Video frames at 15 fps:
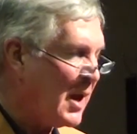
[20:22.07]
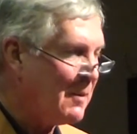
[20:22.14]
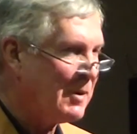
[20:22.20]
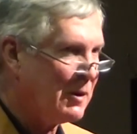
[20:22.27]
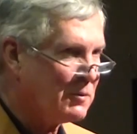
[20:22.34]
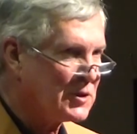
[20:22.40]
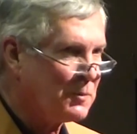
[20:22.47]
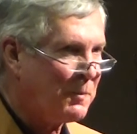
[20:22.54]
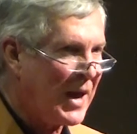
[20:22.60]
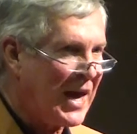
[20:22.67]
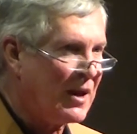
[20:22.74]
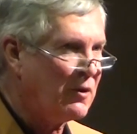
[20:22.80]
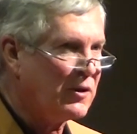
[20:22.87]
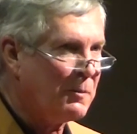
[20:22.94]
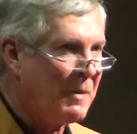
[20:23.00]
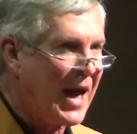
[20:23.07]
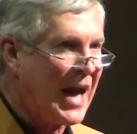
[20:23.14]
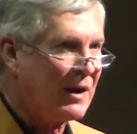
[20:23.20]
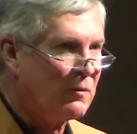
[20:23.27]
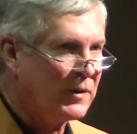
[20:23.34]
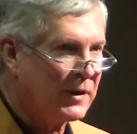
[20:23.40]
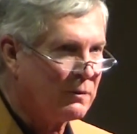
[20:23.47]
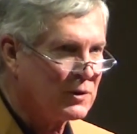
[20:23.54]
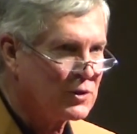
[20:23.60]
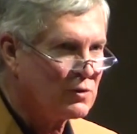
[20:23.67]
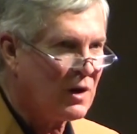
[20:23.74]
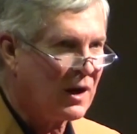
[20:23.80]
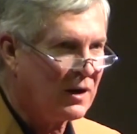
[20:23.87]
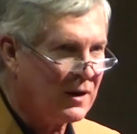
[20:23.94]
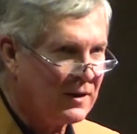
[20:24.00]
Maybe it was a pat on the back when they were
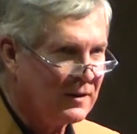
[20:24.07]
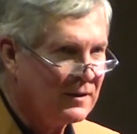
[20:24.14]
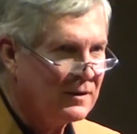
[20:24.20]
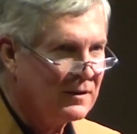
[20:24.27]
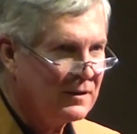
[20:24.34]
struggling.